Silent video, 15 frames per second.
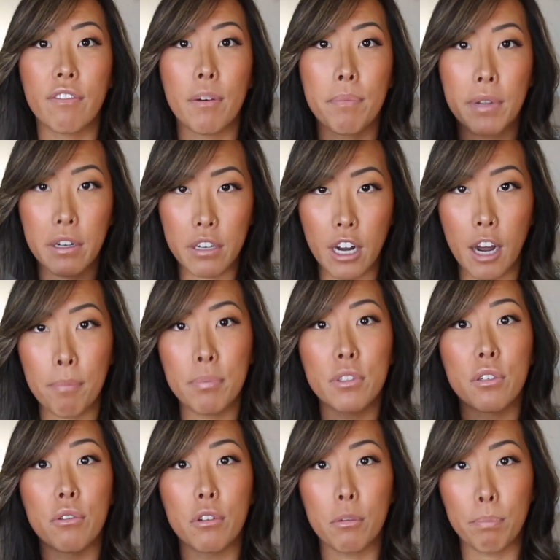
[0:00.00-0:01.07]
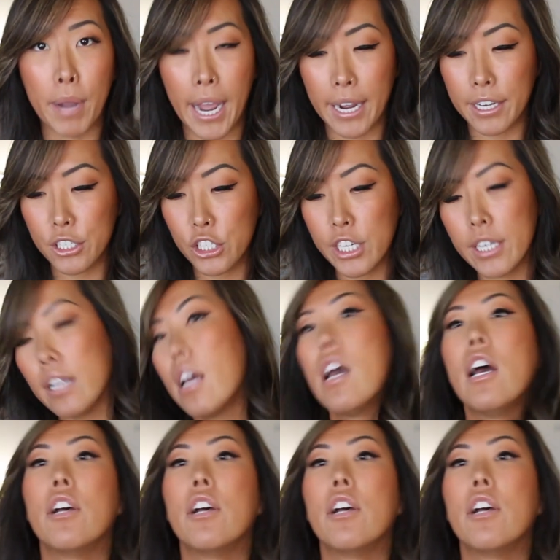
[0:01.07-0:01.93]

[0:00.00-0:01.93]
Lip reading: from their cup to their packaging.